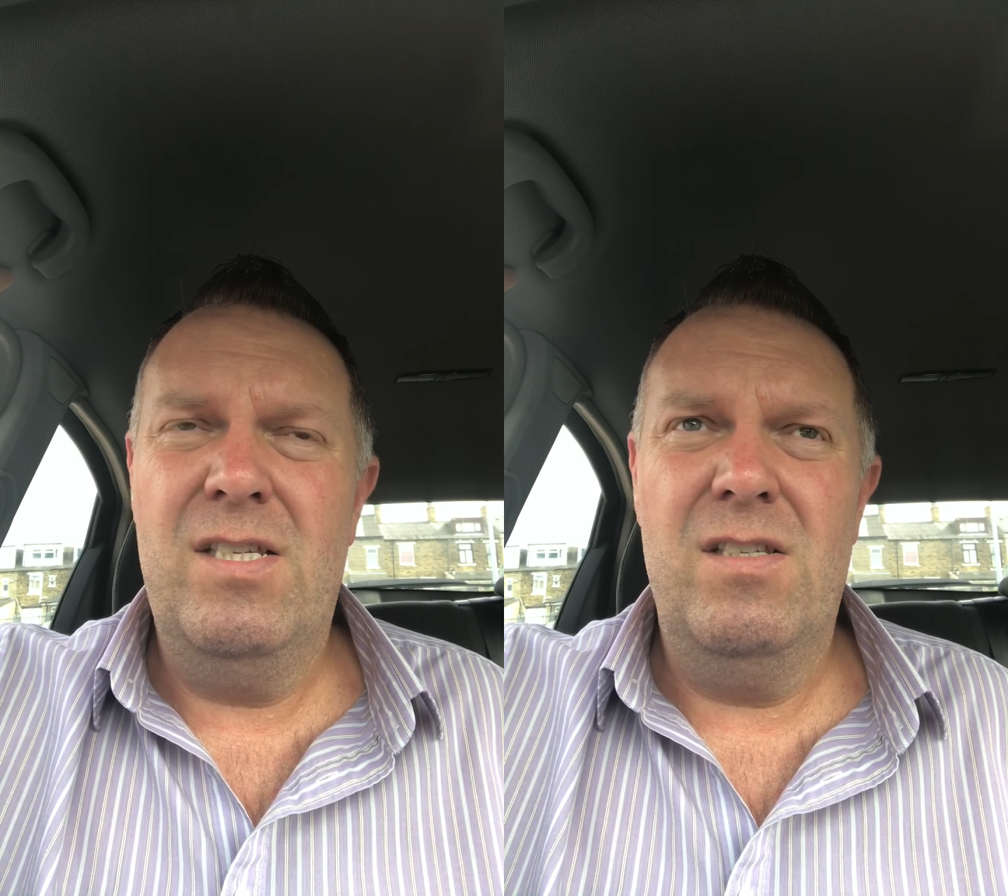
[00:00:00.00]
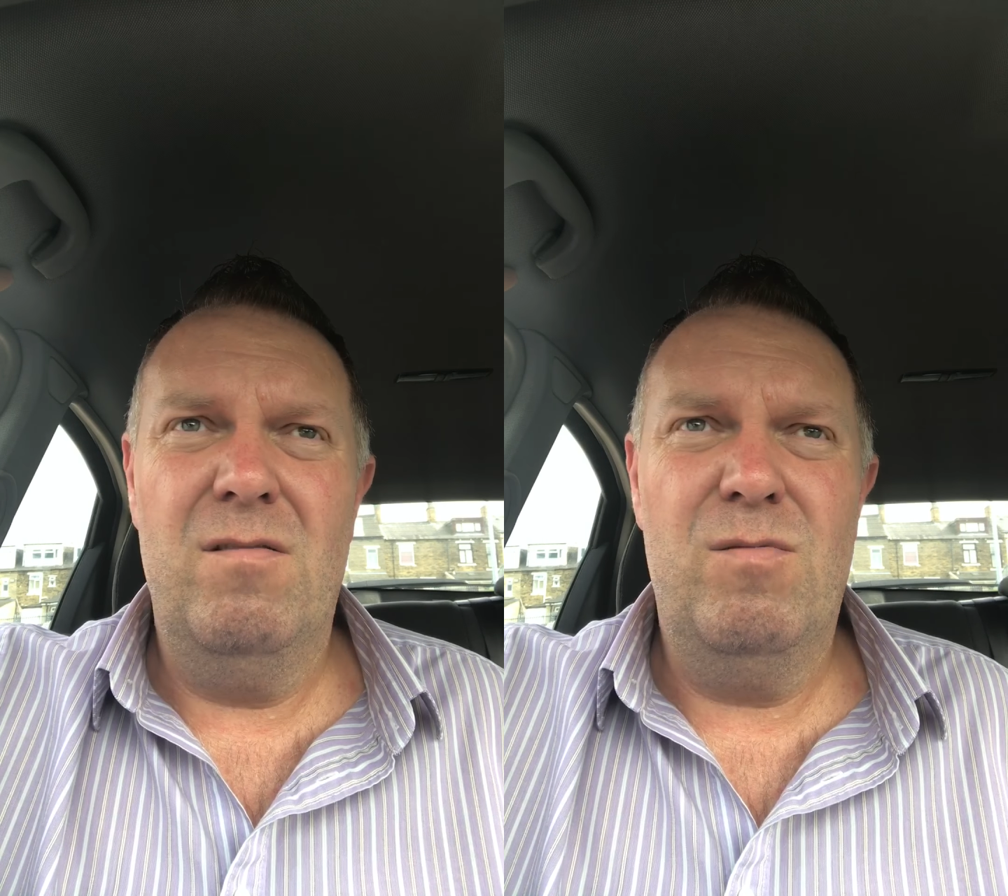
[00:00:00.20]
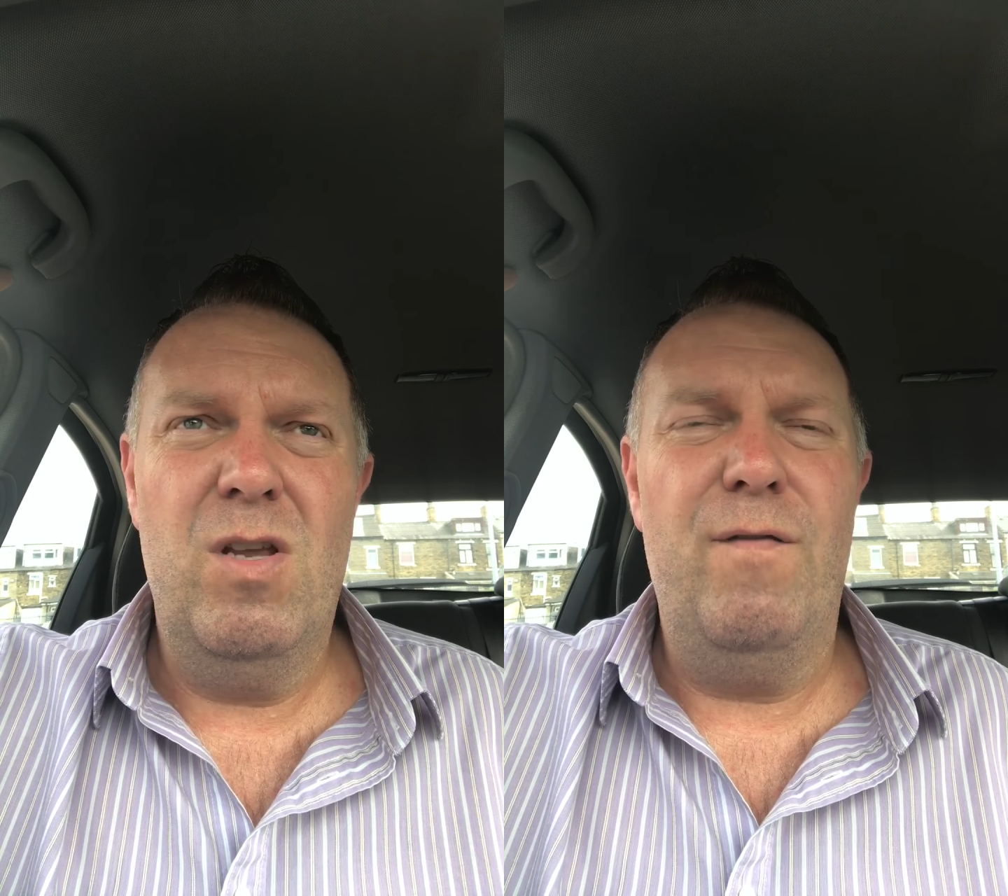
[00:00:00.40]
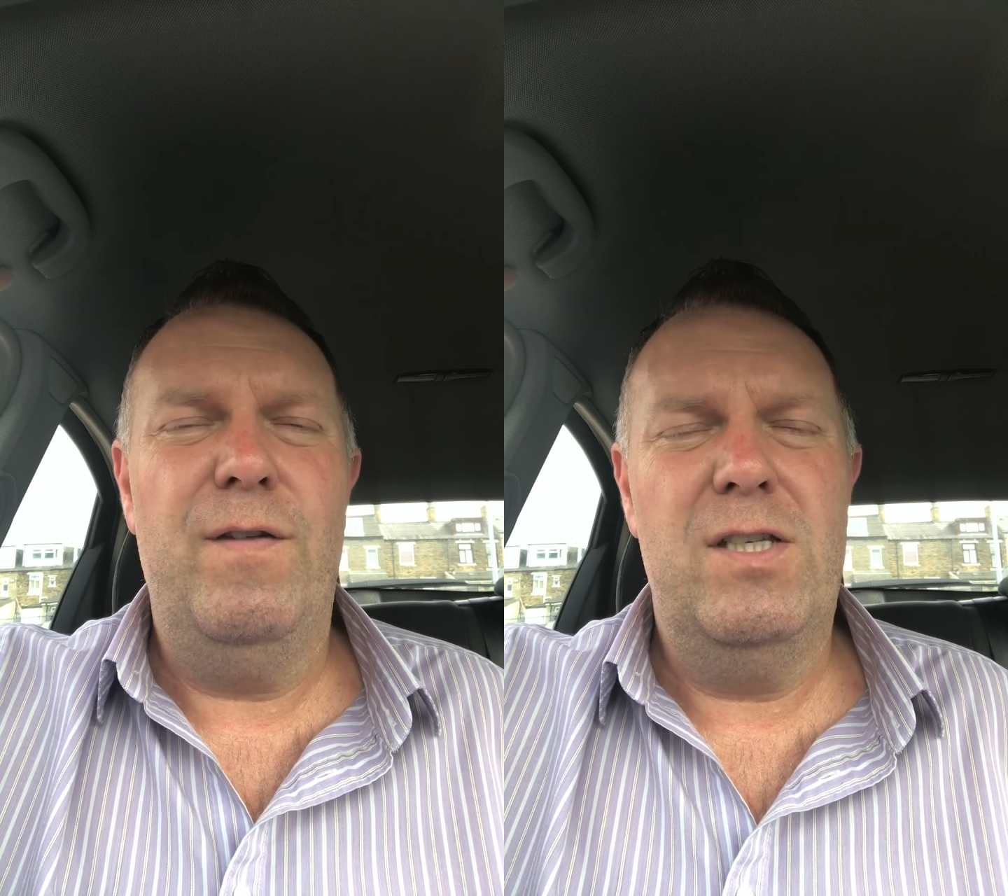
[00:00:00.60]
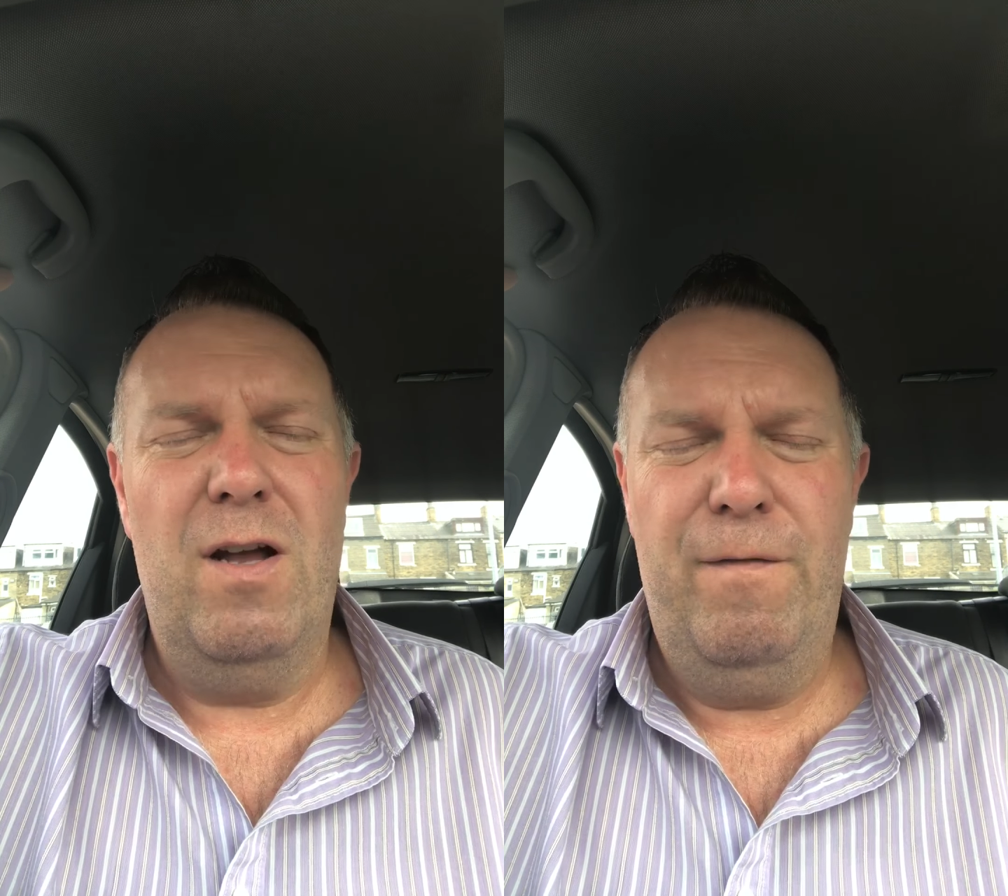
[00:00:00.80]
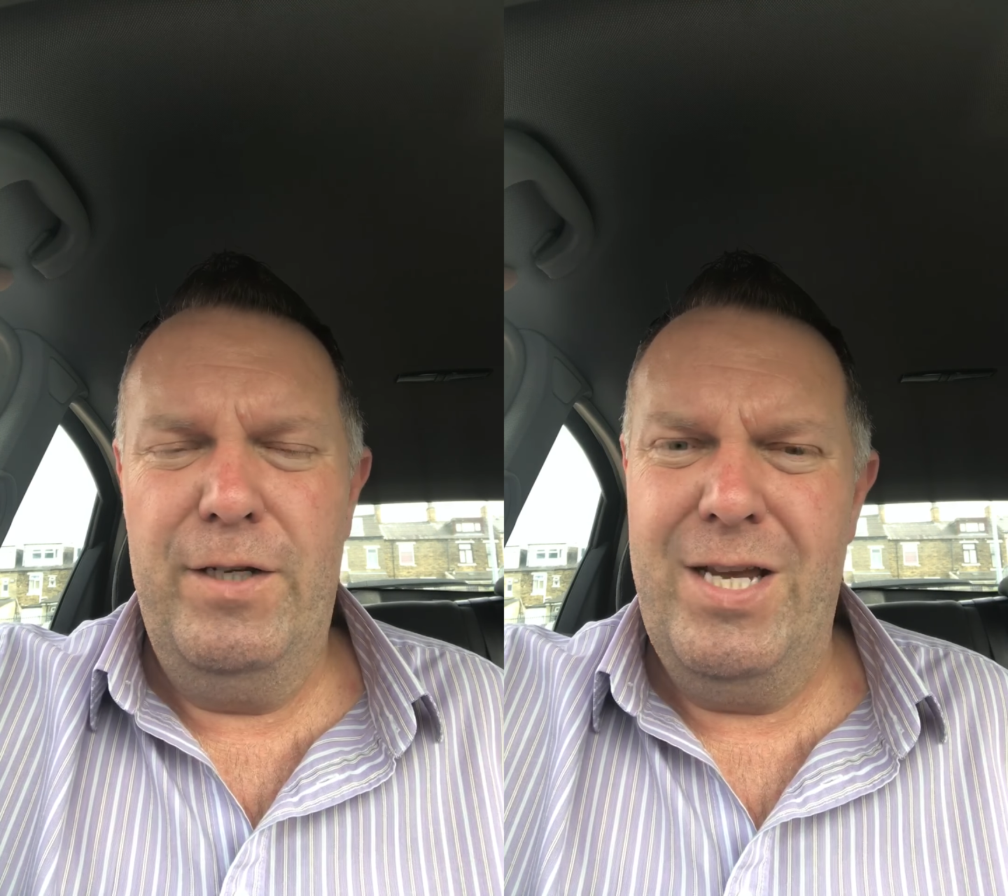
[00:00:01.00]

softly,